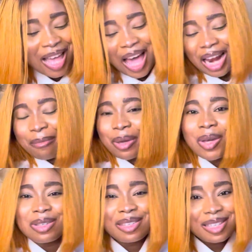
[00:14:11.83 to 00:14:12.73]
and I'm being
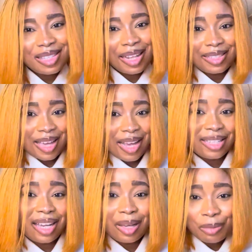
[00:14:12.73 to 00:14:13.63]
consistent,
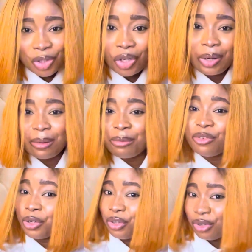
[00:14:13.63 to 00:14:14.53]
guys. I am showing up
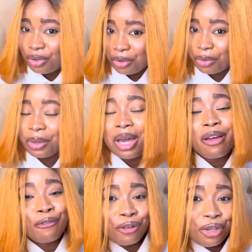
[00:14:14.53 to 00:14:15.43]
for you,
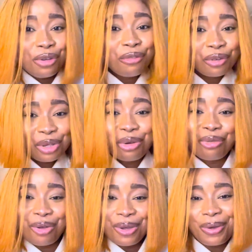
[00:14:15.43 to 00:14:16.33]
for you, for you,
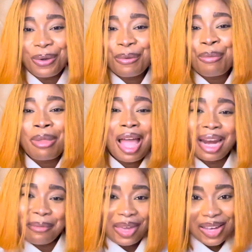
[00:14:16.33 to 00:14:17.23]
for you.
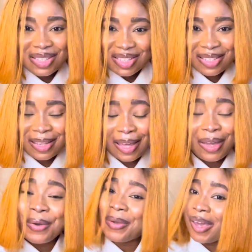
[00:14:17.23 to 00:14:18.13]
And I'm here to
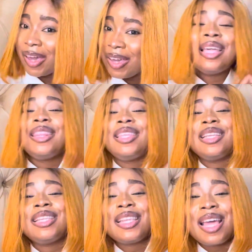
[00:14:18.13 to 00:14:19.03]
stay, okay?
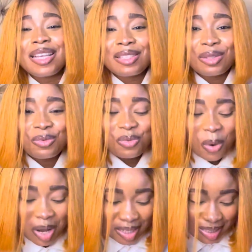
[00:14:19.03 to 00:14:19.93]
The next
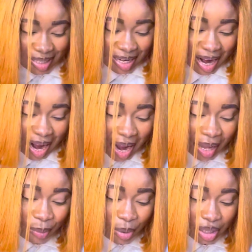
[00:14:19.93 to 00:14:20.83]
one that
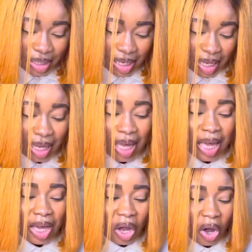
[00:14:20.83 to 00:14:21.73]
I want to take,
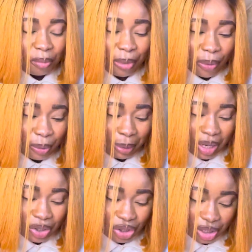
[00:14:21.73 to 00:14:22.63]
I want to
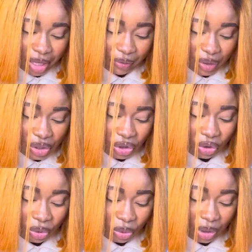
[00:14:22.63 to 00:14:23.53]
pay conscious effort
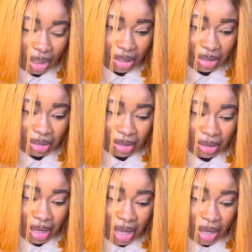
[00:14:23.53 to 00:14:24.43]
to
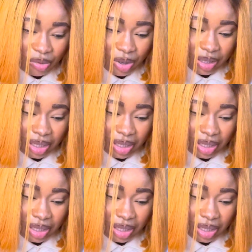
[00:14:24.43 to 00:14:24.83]
is where is